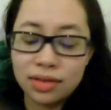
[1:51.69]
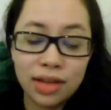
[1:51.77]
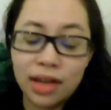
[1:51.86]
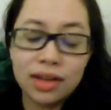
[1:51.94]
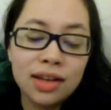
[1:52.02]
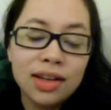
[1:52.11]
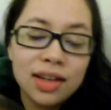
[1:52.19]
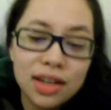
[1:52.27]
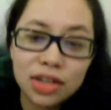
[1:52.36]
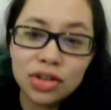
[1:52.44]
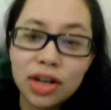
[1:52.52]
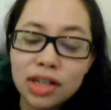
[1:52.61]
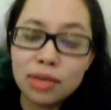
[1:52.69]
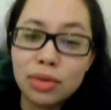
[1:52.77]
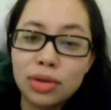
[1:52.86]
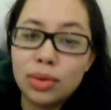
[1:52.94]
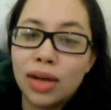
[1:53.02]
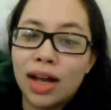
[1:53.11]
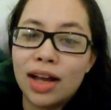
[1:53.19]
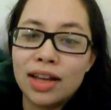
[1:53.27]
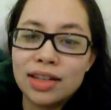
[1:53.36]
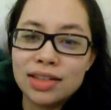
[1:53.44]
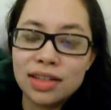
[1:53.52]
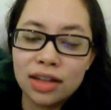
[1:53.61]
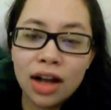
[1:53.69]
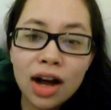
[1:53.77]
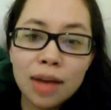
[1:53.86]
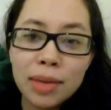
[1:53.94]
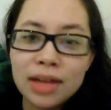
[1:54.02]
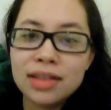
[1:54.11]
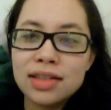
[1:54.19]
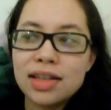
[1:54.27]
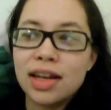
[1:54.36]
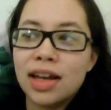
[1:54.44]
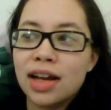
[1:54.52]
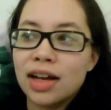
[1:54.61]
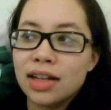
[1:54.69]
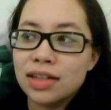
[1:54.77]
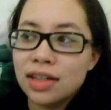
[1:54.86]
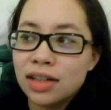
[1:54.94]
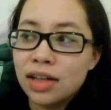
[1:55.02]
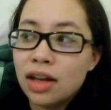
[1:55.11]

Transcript: like interacting with you guys in the comments and